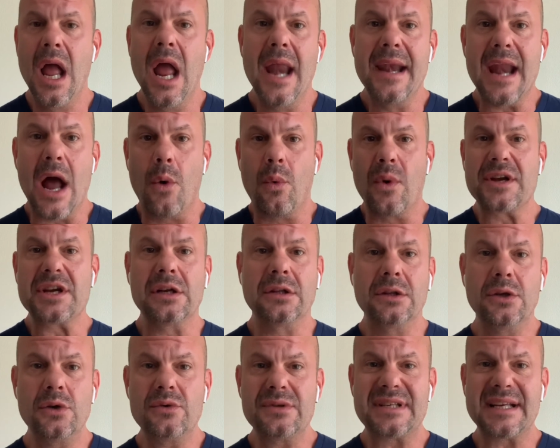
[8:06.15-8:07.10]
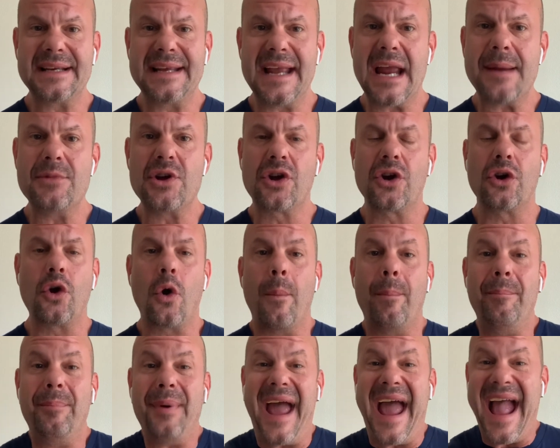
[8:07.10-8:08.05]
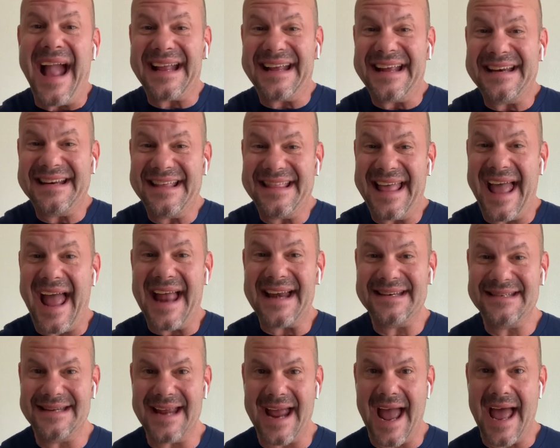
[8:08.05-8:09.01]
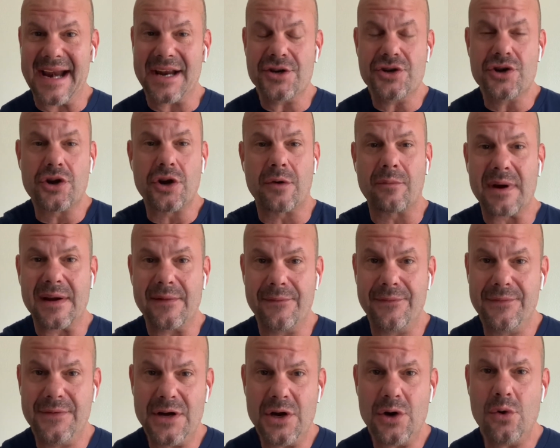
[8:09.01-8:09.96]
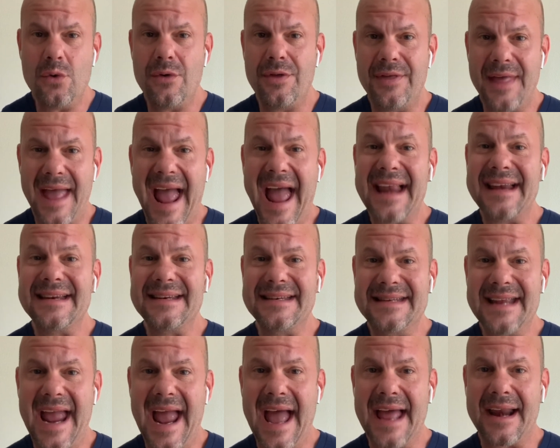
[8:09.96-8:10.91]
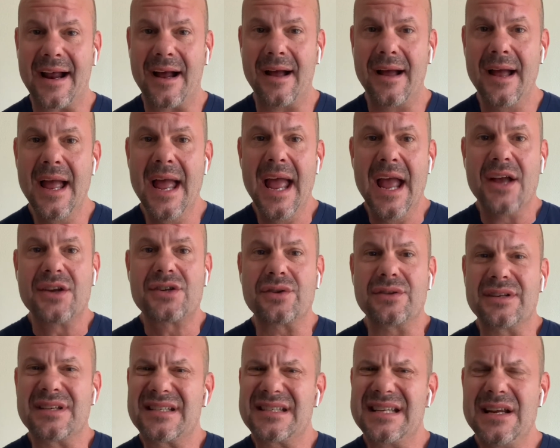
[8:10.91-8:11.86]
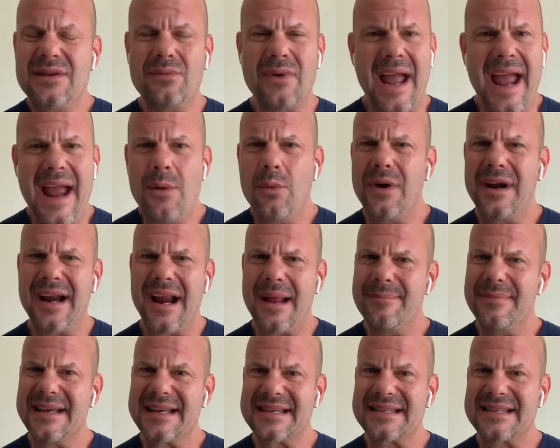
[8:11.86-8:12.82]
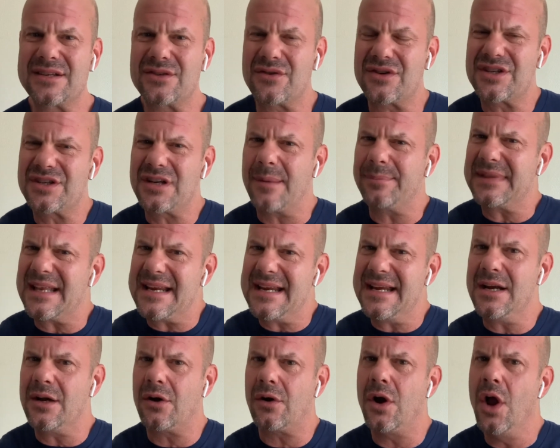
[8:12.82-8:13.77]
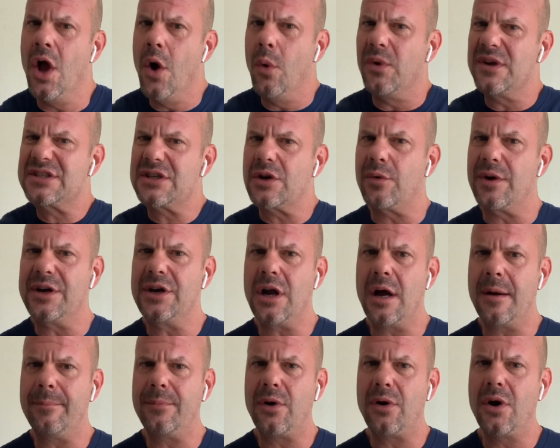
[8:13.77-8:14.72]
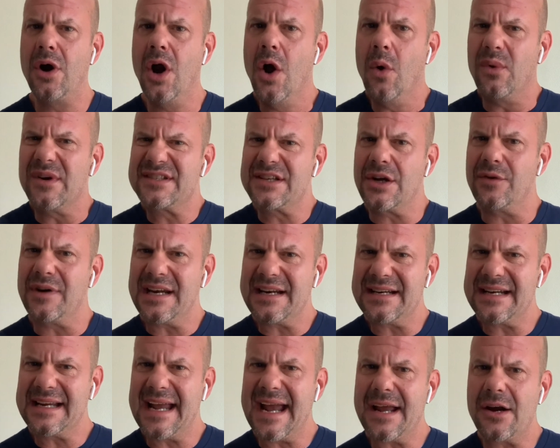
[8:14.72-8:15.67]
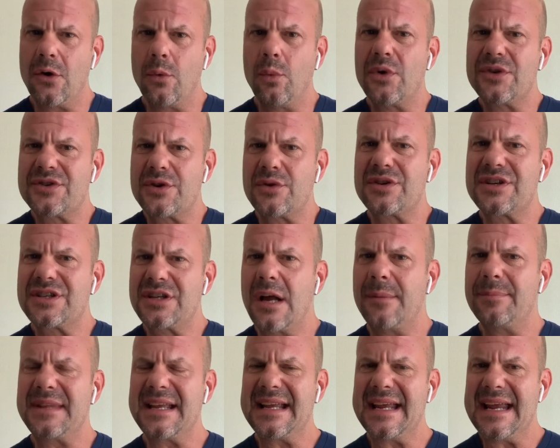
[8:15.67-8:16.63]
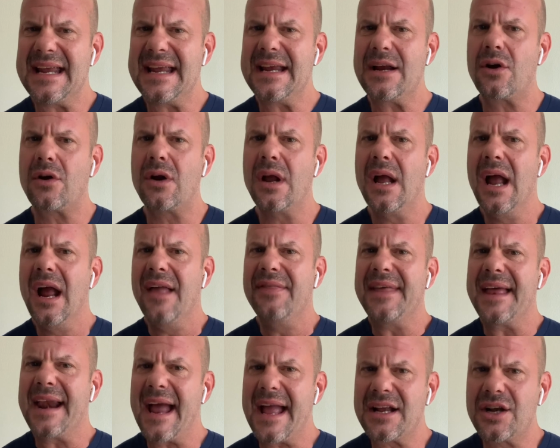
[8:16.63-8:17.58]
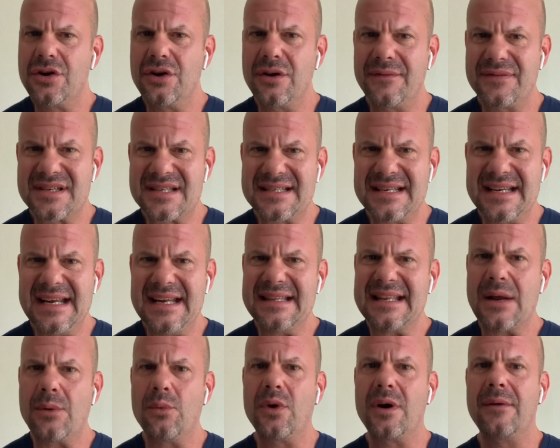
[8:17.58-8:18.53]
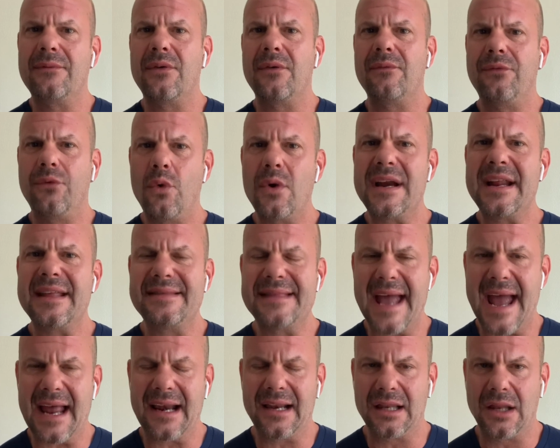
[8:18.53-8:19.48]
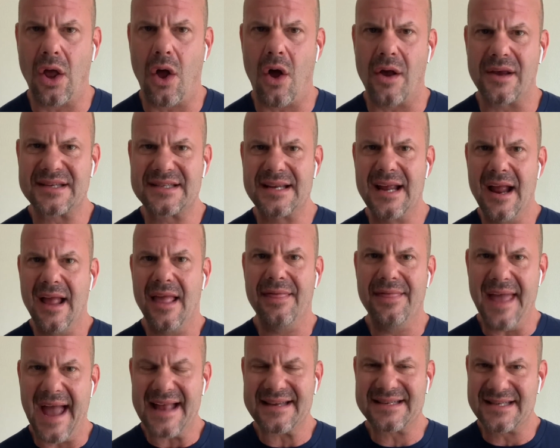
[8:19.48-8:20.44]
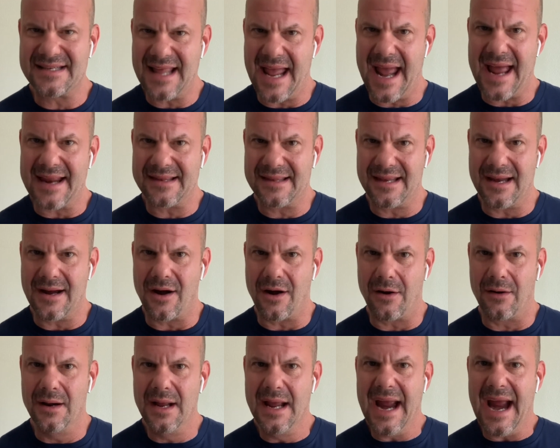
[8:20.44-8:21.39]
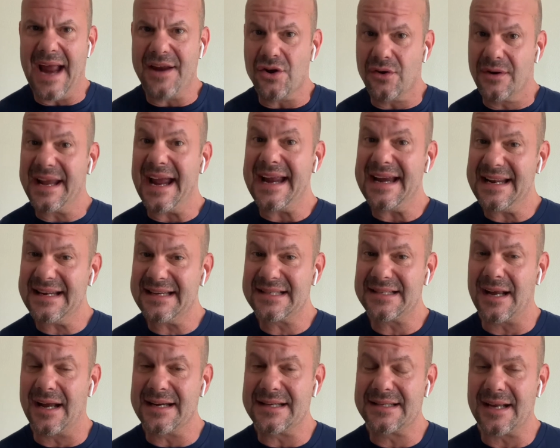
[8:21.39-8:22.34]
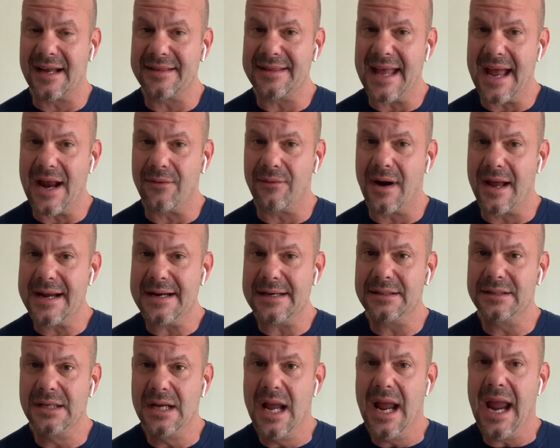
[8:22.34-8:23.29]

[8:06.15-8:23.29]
Now, when you lose a game, you're going to go back into that data. You're going to review that data so to see, hey, what did I miss? Is there something here? Was there a number? Was there an indicator? Was there something here that I could have seen that would have avoided that loss? That's that there. And you'll gain insights on that, right?